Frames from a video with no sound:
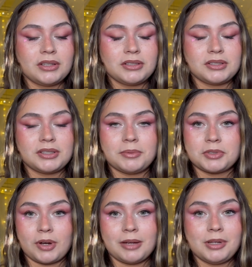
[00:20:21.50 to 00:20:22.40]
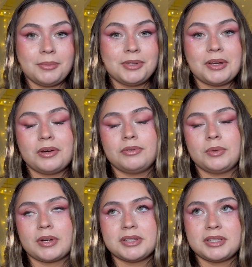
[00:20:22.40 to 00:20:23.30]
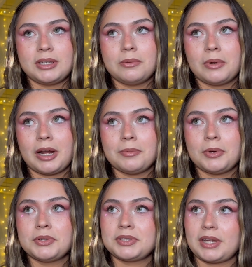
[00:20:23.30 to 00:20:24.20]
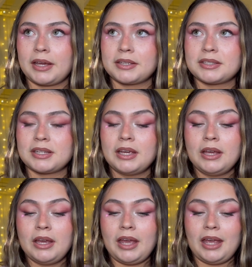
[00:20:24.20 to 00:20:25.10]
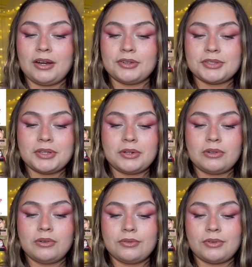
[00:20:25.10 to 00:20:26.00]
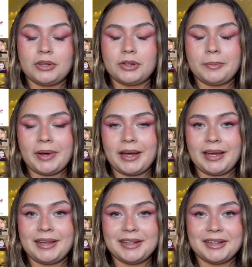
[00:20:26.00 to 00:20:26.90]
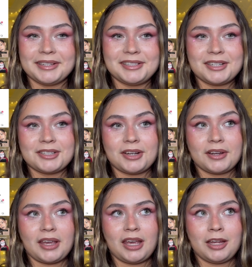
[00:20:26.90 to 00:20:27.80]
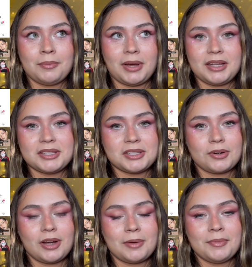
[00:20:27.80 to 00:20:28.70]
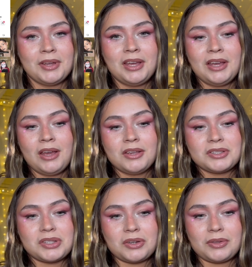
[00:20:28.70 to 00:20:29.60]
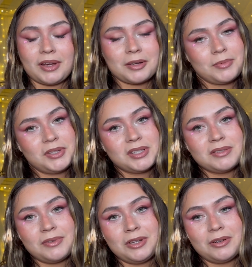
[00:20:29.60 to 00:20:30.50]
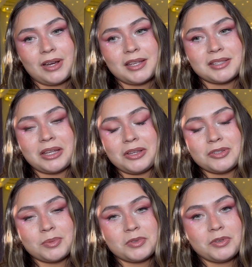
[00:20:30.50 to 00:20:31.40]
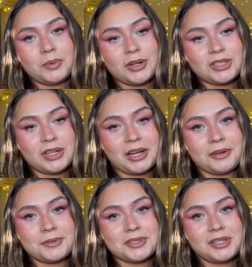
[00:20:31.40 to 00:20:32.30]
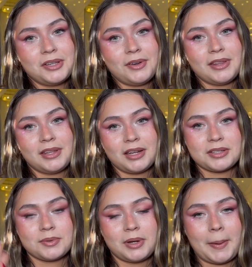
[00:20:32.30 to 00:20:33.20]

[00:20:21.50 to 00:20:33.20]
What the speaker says: subscribe down below if you want to see what I post next, and also follow my TikTok and my Instagram. So that completes this video, guys. Thank you so much for watching. I will see you in the next one.